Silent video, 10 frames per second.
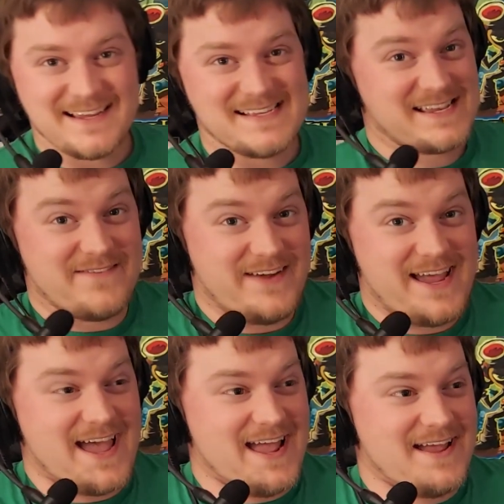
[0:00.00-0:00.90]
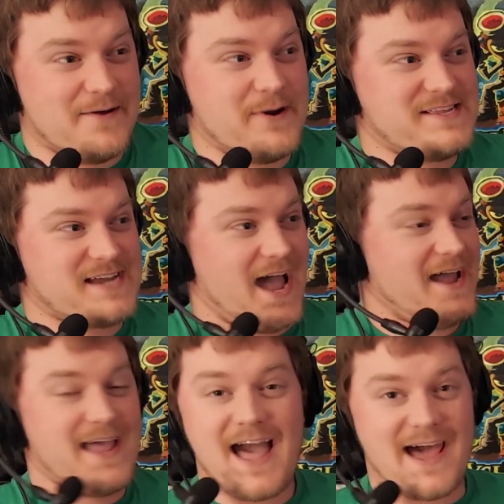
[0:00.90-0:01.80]
This could be it. Which,
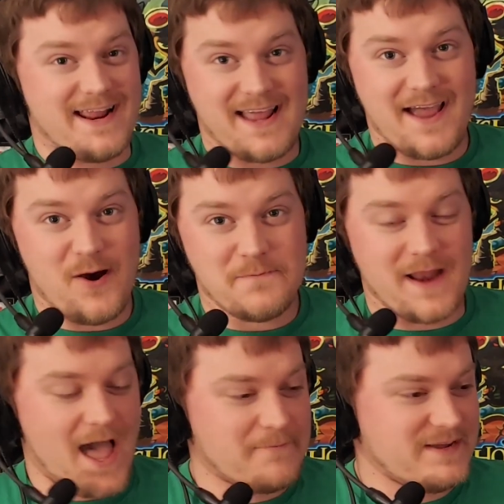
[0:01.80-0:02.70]
I hope not,